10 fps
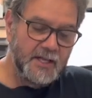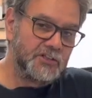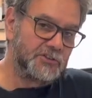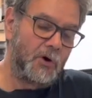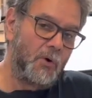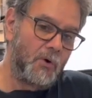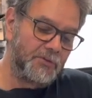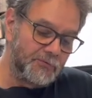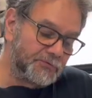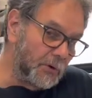So
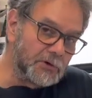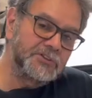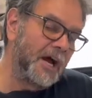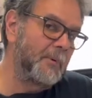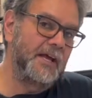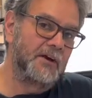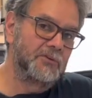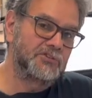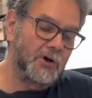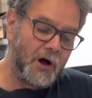the first time I ever
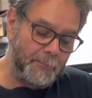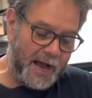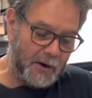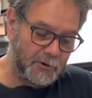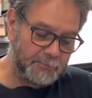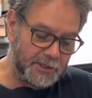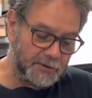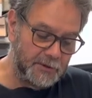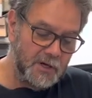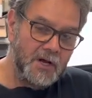saw a power
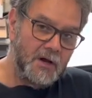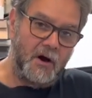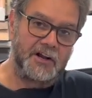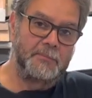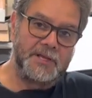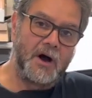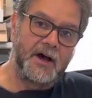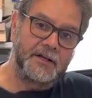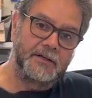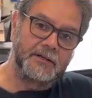mirror on a
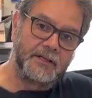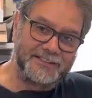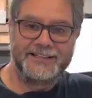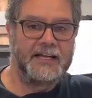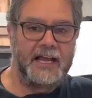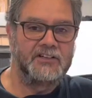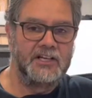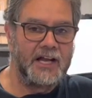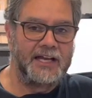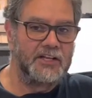Miata is in
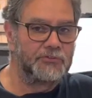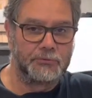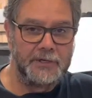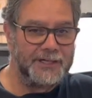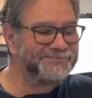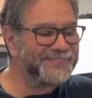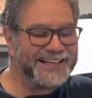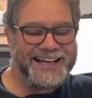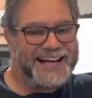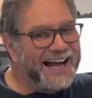1993.
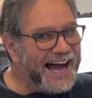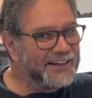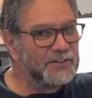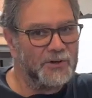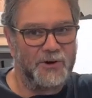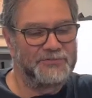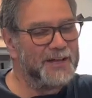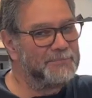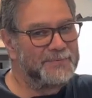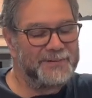I don't know if
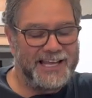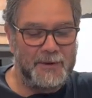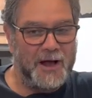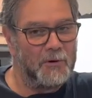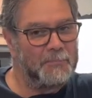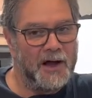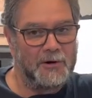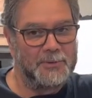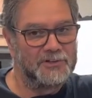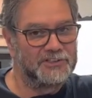they came out with power
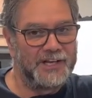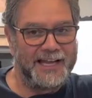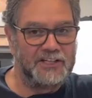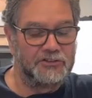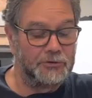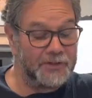mirrors in 92.